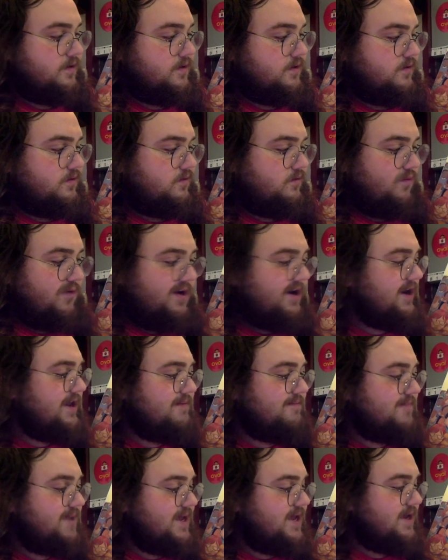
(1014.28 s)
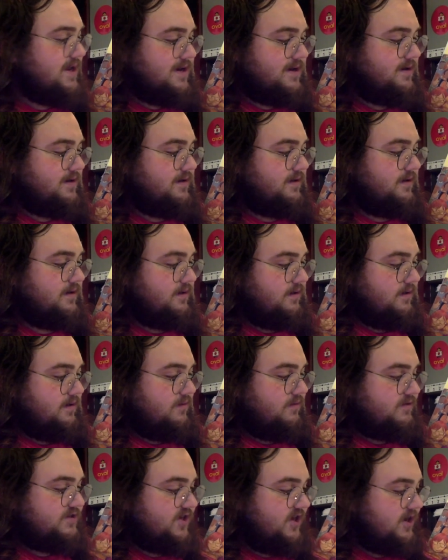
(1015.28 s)
What did he mean?
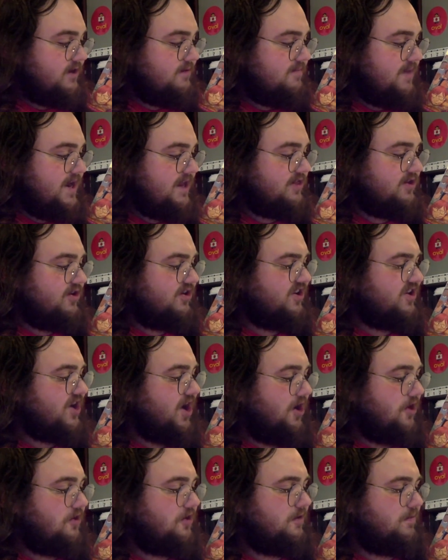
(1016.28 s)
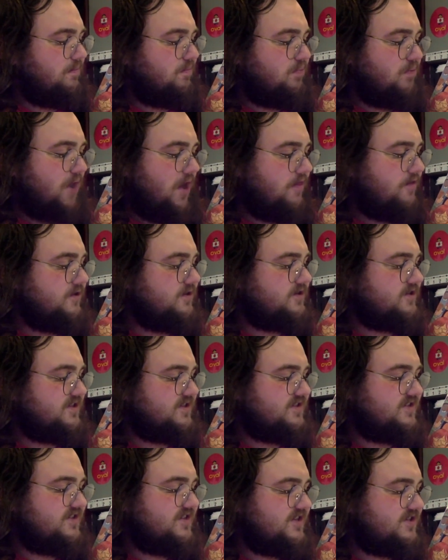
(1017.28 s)
Was he going to make their younger brothers and
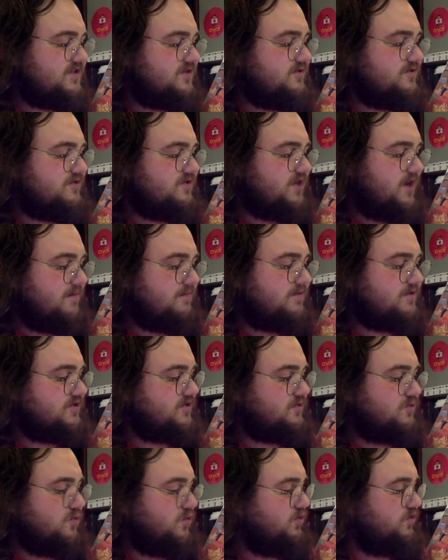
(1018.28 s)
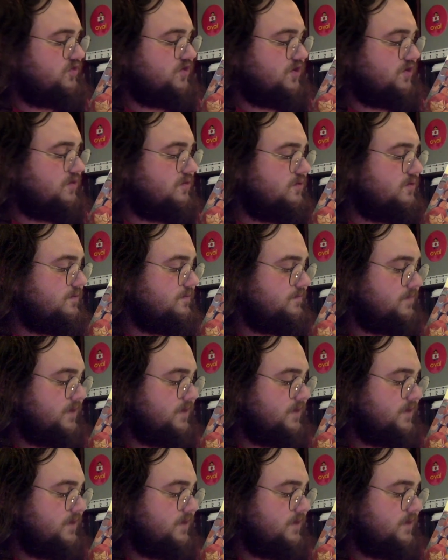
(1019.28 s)
sisters come to school too?